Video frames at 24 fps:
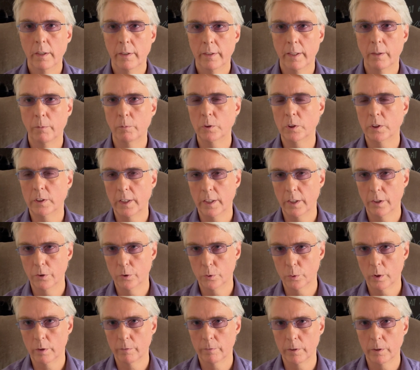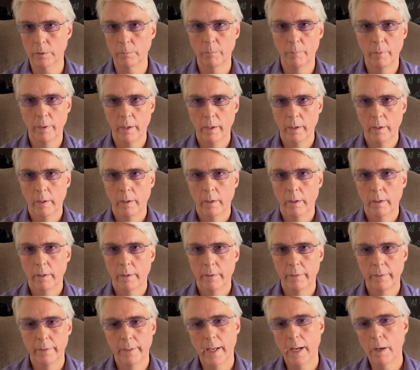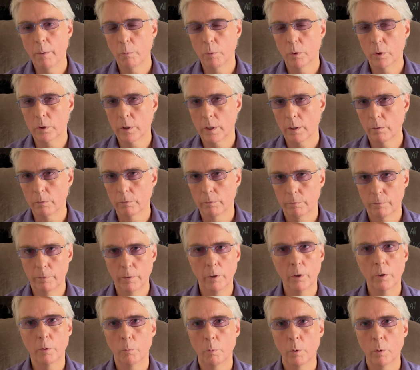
that was data driven. That worked out very